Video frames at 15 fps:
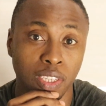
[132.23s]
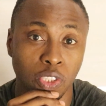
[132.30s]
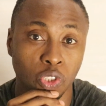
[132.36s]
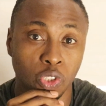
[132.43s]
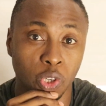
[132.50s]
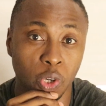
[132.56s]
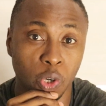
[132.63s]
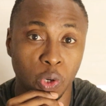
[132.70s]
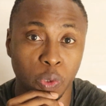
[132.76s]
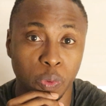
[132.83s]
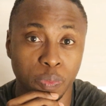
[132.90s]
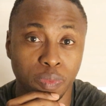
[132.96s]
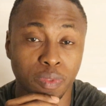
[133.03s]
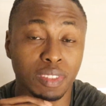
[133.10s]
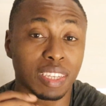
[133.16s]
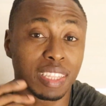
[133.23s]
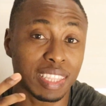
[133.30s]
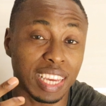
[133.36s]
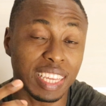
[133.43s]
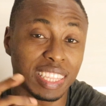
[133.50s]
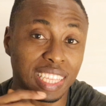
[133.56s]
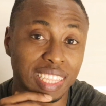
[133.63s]
so
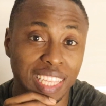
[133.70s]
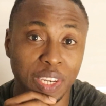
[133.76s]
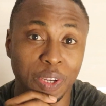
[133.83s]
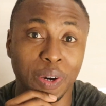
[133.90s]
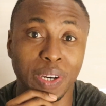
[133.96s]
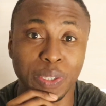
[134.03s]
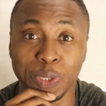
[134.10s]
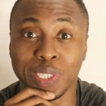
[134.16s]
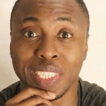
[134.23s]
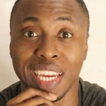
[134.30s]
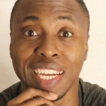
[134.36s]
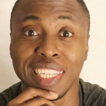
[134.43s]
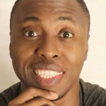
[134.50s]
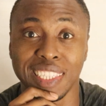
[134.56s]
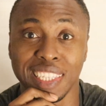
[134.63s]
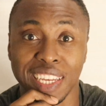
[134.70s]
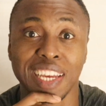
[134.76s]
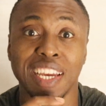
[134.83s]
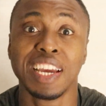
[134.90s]
they think they know how to dance.